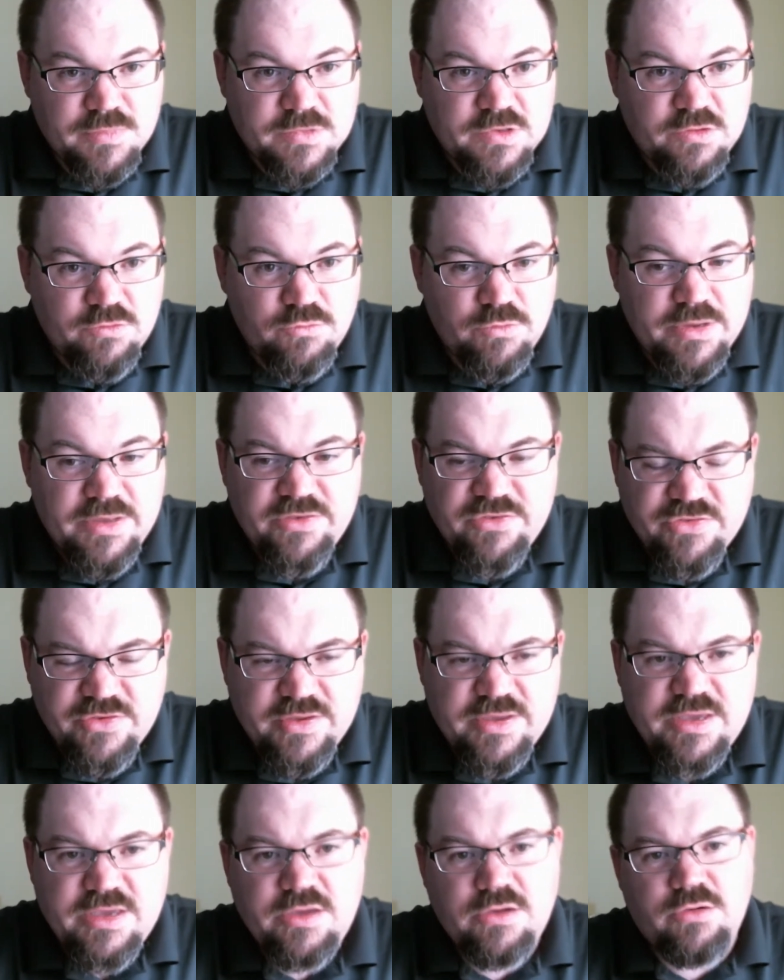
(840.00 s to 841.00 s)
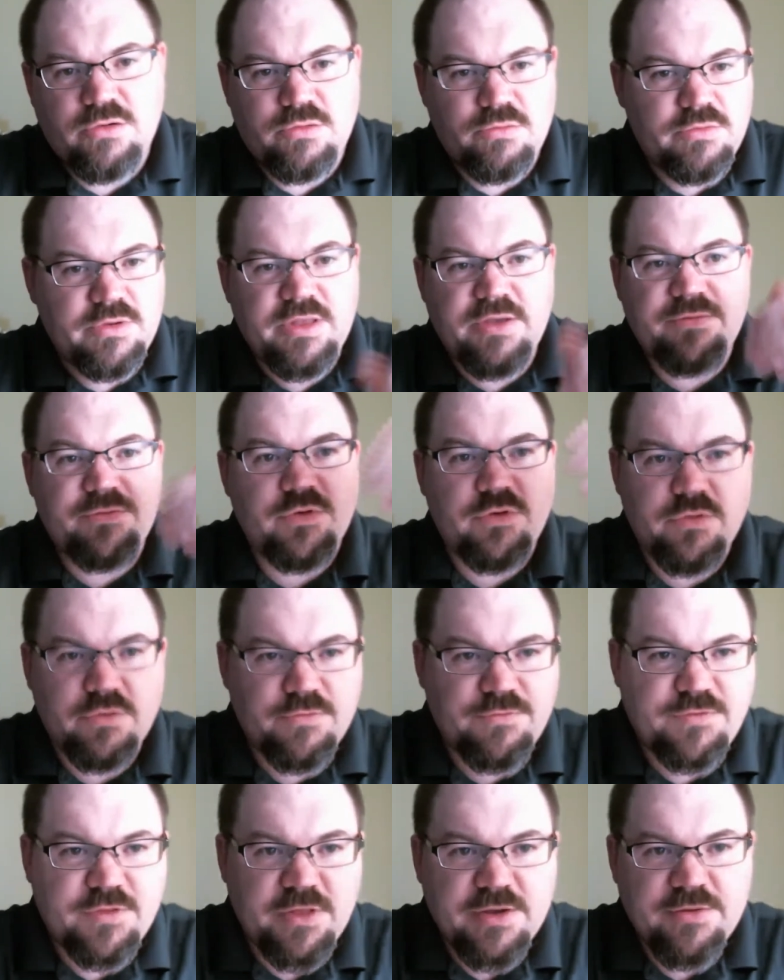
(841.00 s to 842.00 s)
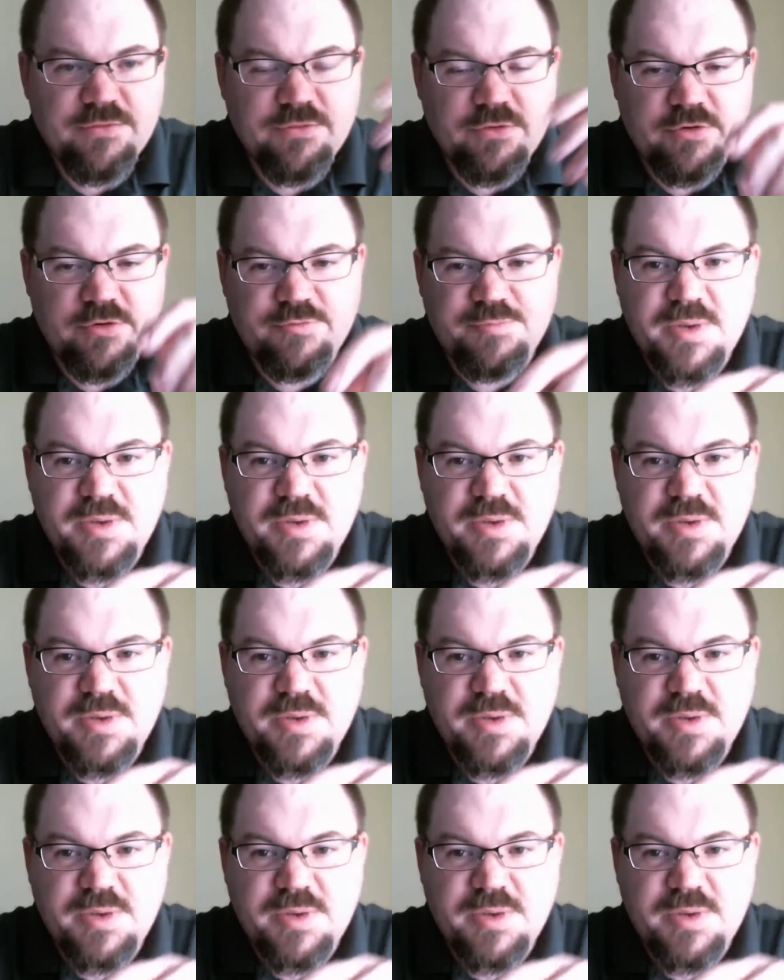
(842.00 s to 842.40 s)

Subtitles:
Wheezy or whatever flavor of